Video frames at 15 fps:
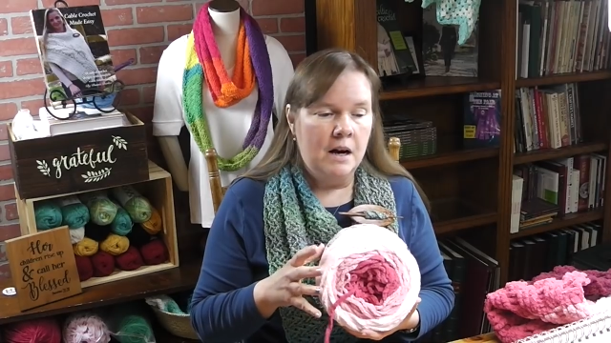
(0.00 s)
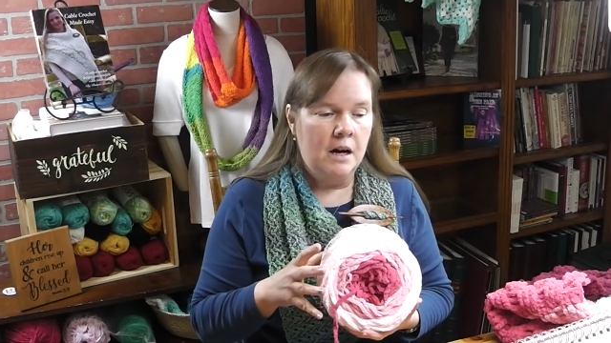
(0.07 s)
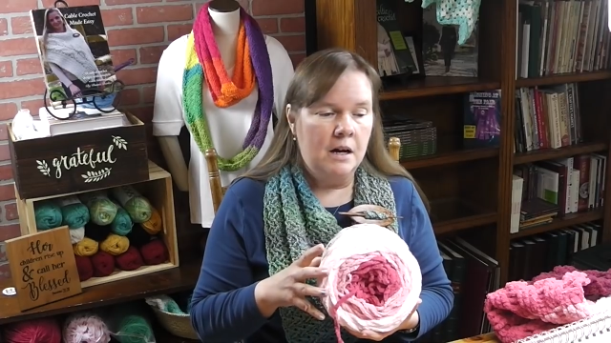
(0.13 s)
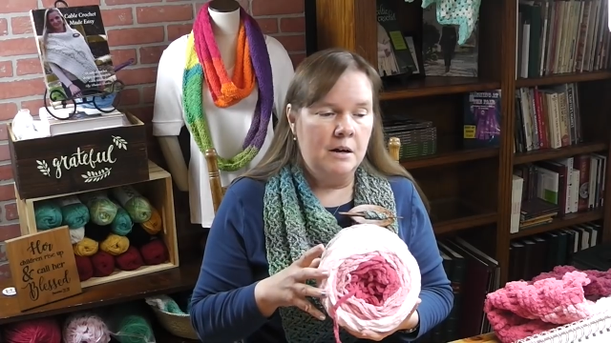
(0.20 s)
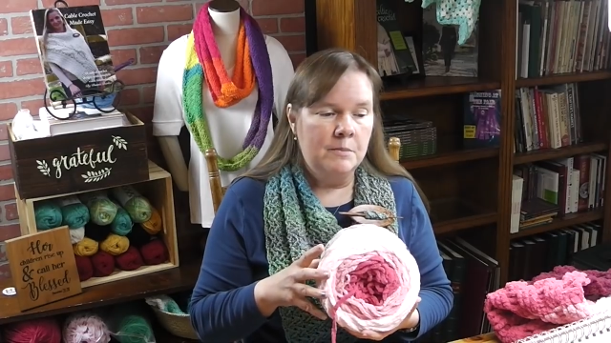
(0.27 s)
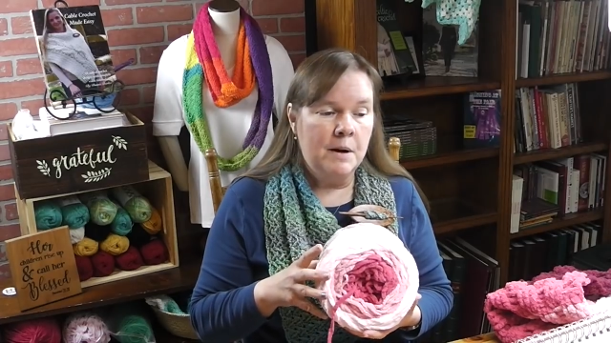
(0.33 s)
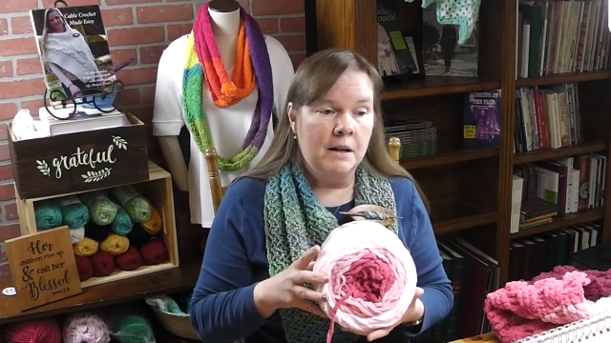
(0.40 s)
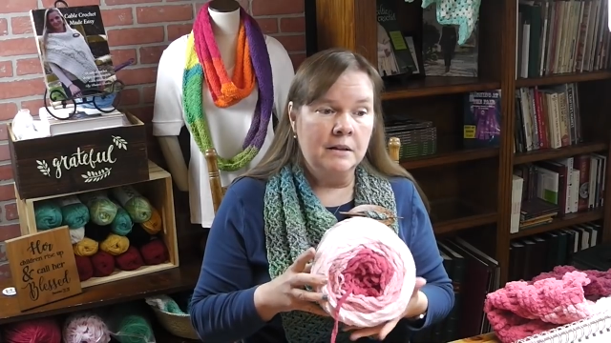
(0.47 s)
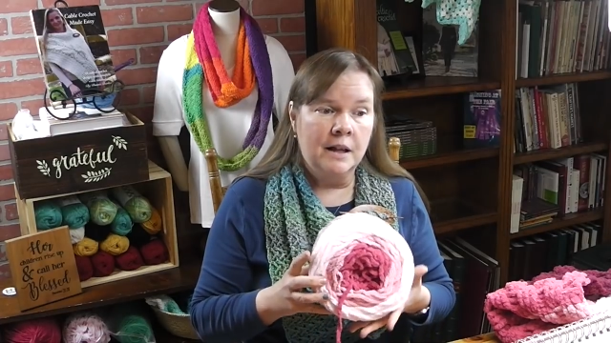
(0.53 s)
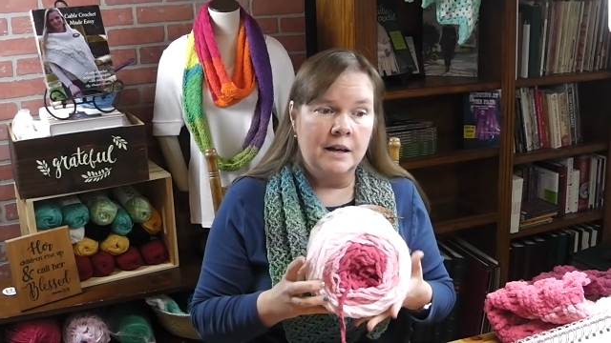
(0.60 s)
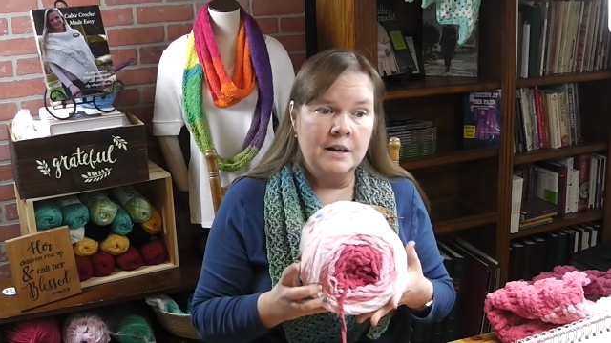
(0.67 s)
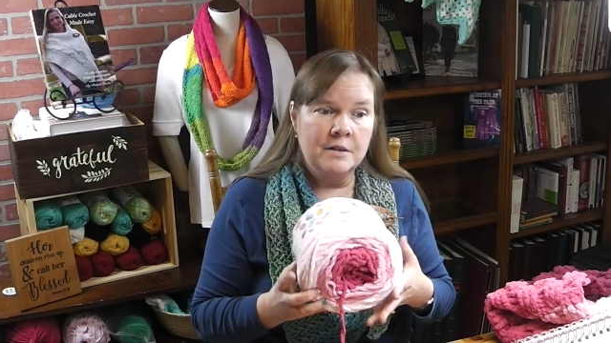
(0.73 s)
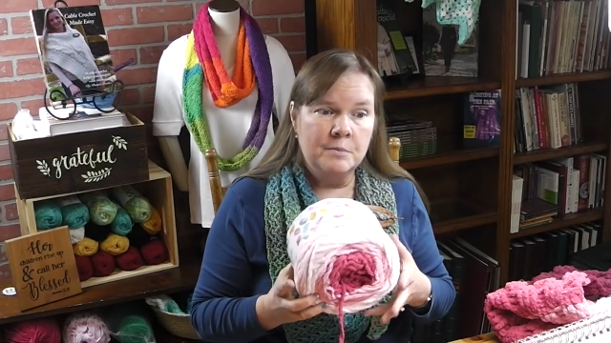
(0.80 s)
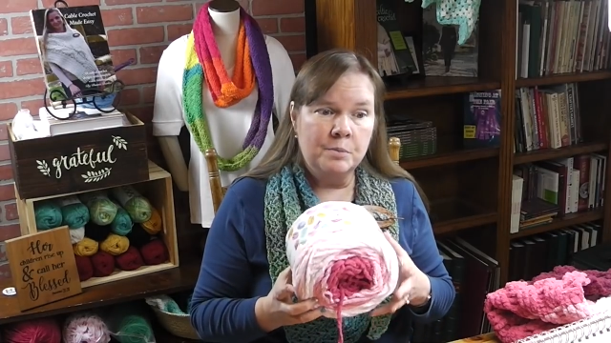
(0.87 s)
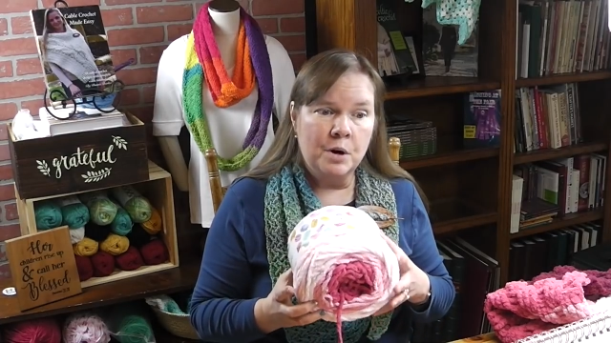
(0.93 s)
A
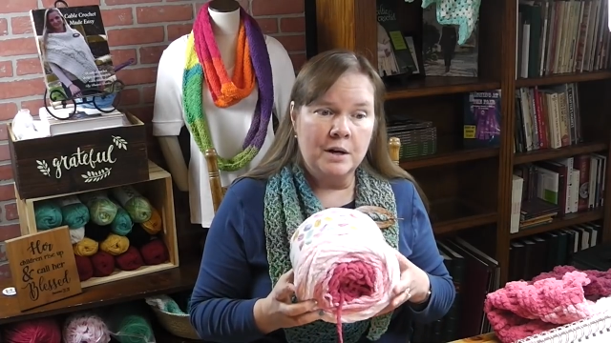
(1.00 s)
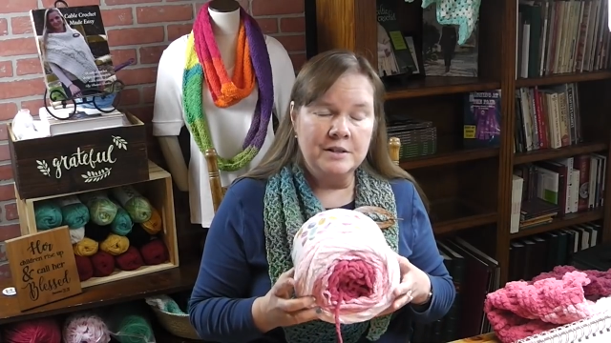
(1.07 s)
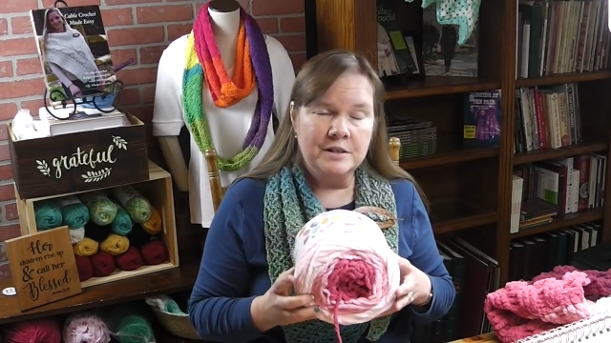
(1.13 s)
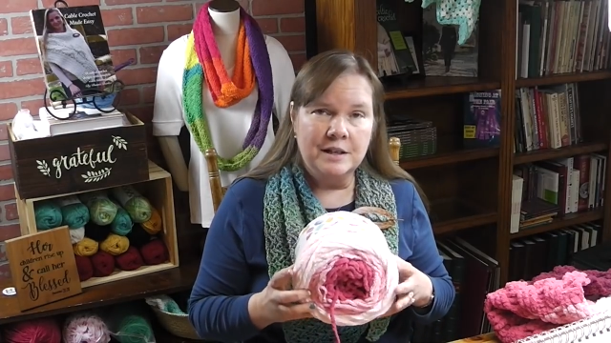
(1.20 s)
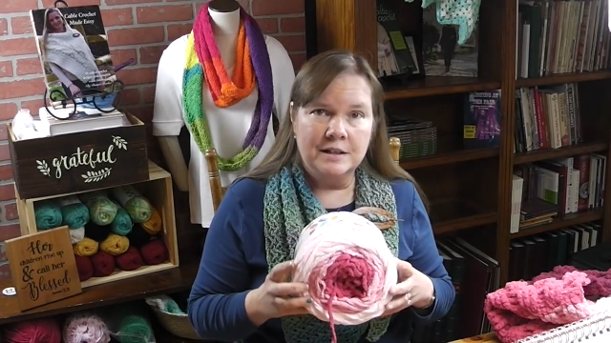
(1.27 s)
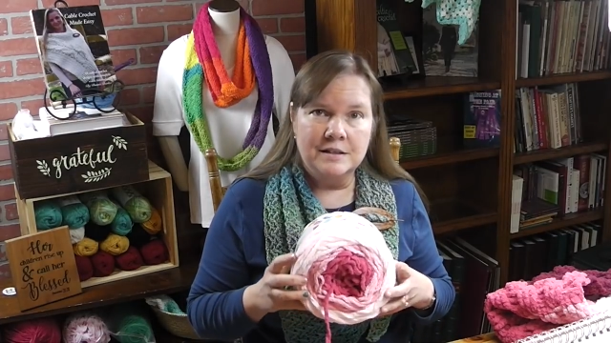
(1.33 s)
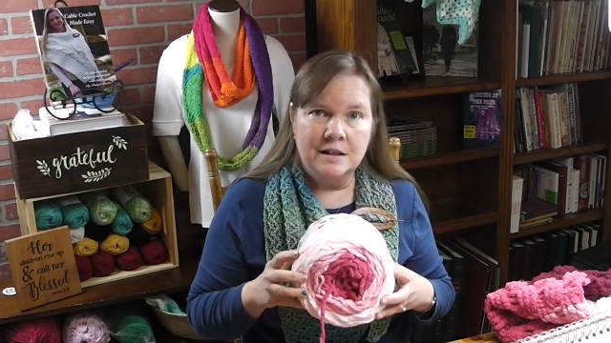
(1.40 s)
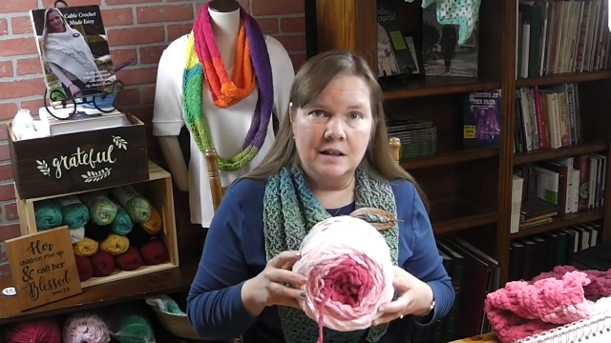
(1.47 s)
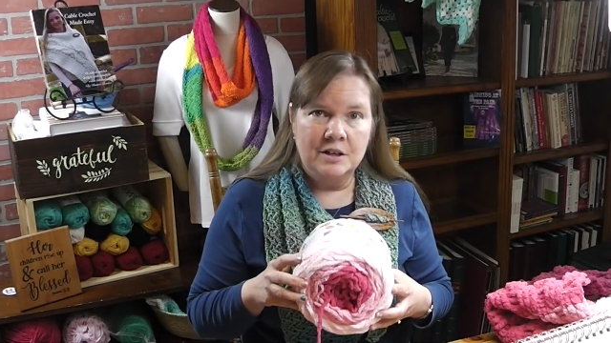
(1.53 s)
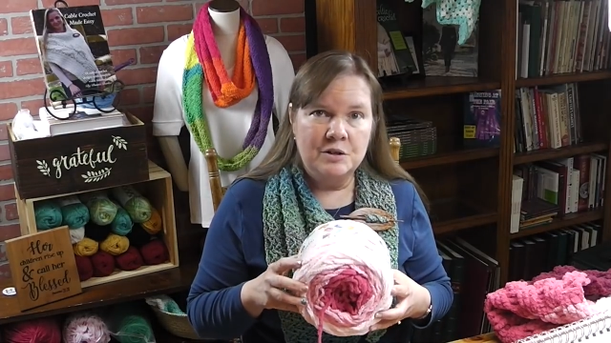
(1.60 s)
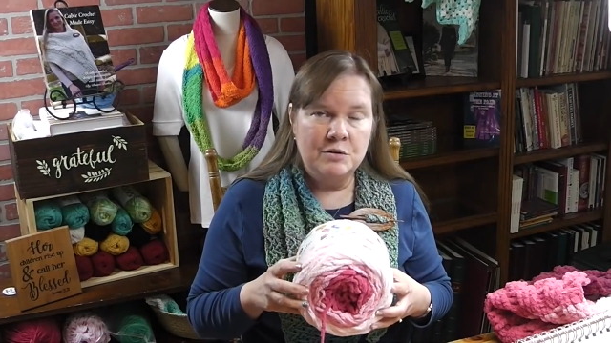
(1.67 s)
lot of the projects that I